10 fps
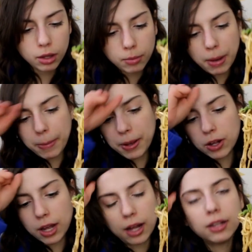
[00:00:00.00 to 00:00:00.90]
Maybe
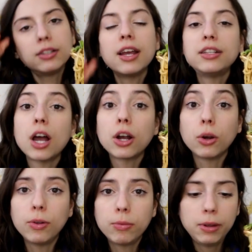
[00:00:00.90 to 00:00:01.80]
I'll take Tucker
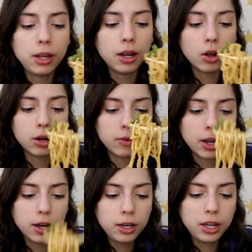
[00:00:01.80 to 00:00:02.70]
with me on a
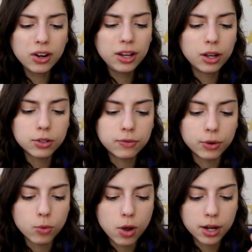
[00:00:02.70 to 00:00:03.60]
run. He already goes
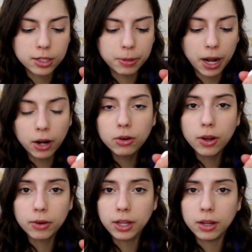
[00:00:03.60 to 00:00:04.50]
for walks, but I don't know
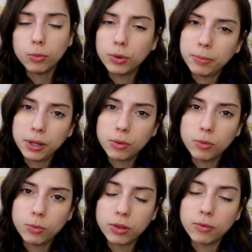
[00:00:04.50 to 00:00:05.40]
how he would be
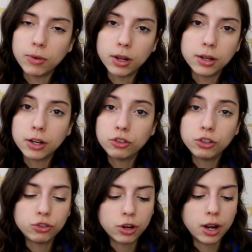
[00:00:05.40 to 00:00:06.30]
with a run. I
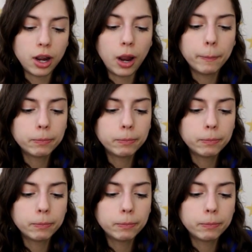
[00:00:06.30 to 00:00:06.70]
should try.